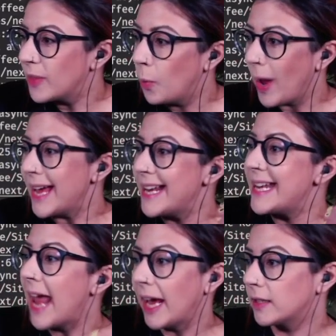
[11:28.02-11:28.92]
way a
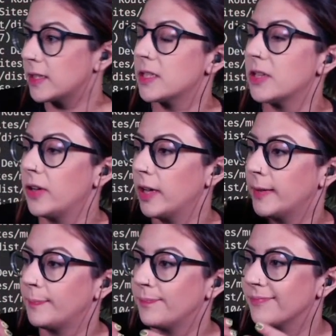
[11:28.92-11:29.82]
next
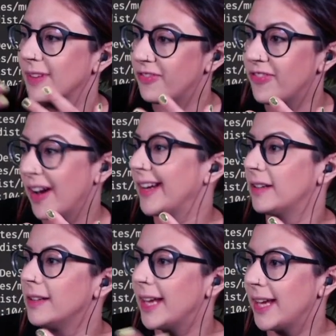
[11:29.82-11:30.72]

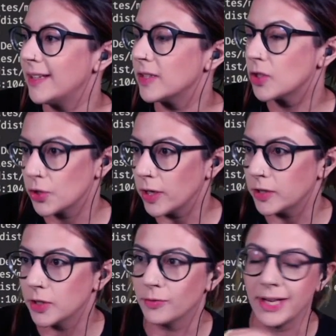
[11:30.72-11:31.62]
file is
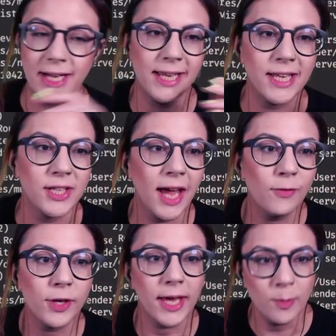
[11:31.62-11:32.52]
structured really is you have
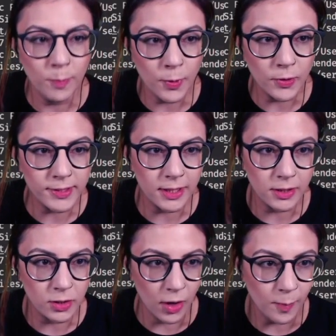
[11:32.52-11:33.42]
all your imports at the
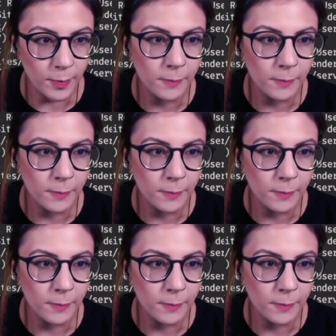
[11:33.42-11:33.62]
top.